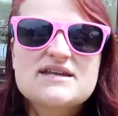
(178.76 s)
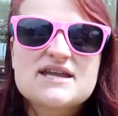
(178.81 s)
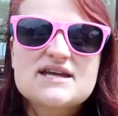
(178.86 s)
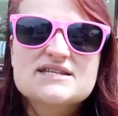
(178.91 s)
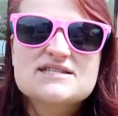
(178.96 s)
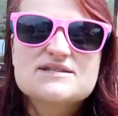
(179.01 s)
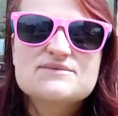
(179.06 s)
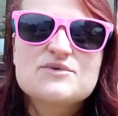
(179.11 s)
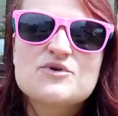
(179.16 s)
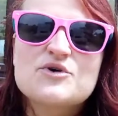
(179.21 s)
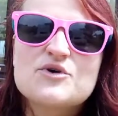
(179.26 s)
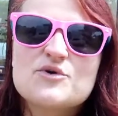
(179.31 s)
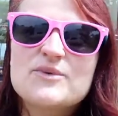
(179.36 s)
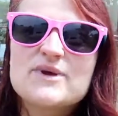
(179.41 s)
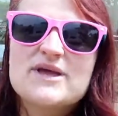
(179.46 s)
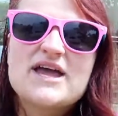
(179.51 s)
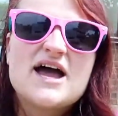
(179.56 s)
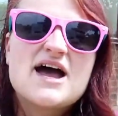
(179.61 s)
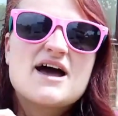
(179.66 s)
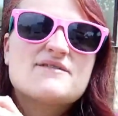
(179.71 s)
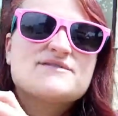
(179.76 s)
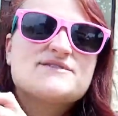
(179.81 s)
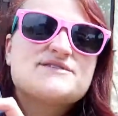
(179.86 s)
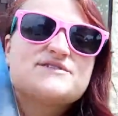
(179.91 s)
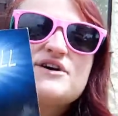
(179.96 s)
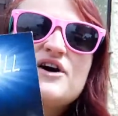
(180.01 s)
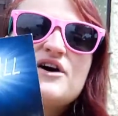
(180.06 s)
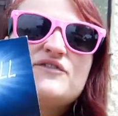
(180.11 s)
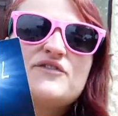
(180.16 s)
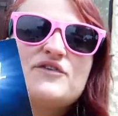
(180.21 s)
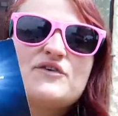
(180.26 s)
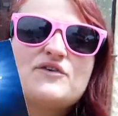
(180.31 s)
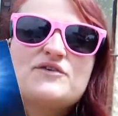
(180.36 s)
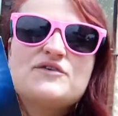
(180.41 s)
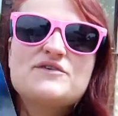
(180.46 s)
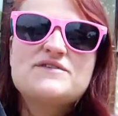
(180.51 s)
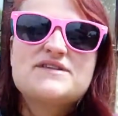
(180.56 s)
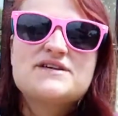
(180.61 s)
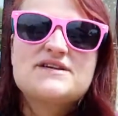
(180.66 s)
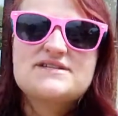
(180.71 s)
Next of all, we have
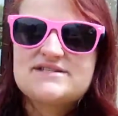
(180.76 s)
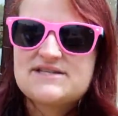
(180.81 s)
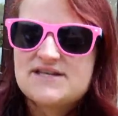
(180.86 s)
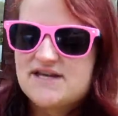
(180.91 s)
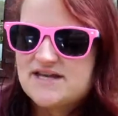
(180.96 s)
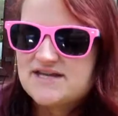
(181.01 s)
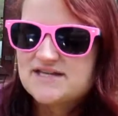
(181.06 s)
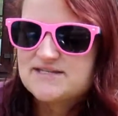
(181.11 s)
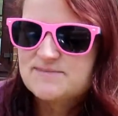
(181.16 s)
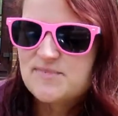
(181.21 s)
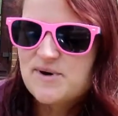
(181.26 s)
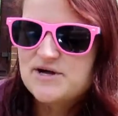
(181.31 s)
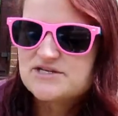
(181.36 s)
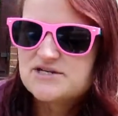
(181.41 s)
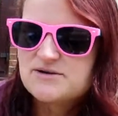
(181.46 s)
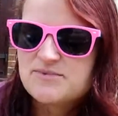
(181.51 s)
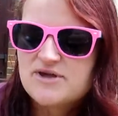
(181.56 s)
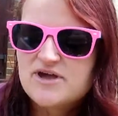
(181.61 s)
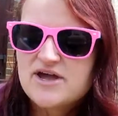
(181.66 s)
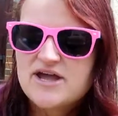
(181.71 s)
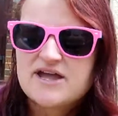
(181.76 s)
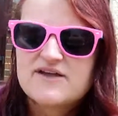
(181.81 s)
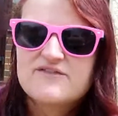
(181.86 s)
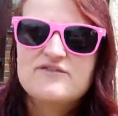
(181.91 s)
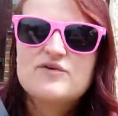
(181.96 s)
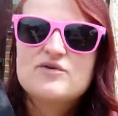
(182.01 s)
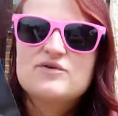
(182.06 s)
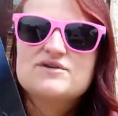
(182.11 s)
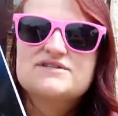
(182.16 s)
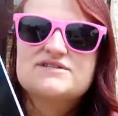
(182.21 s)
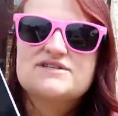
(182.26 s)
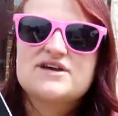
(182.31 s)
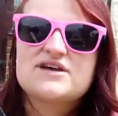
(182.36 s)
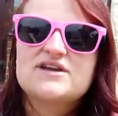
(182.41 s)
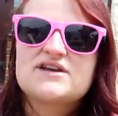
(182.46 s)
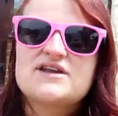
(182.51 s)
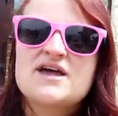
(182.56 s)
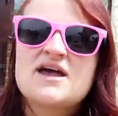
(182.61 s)
Starfall. This is by W.A. Fulkerson.